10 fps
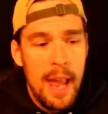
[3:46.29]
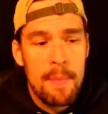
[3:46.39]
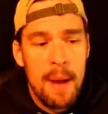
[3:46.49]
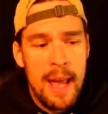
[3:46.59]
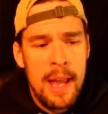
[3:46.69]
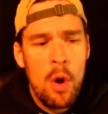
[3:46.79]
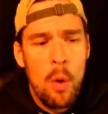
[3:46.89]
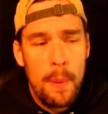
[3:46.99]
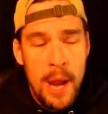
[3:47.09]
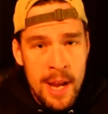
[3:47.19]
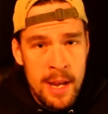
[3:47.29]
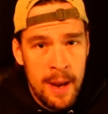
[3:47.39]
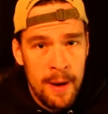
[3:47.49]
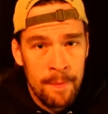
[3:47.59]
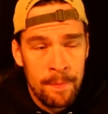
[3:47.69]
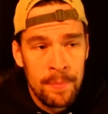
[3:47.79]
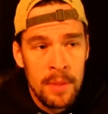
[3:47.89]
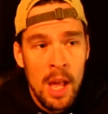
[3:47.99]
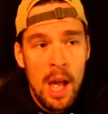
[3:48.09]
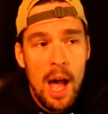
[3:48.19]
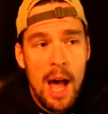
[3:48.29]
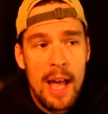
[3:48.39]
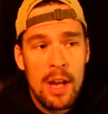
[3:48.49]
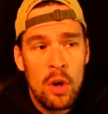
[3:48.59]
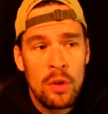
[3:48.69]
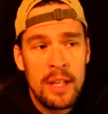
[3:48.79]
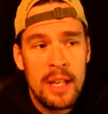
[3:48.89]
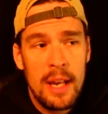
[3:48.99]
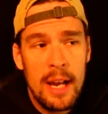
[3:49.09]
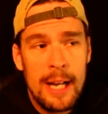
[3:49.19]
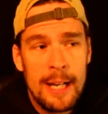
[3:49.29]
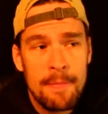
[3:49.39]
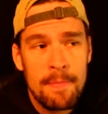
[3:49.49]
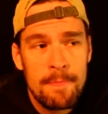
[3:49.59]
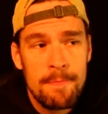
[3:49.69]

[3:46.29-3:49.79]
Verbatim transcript: in my opinion, I only uh,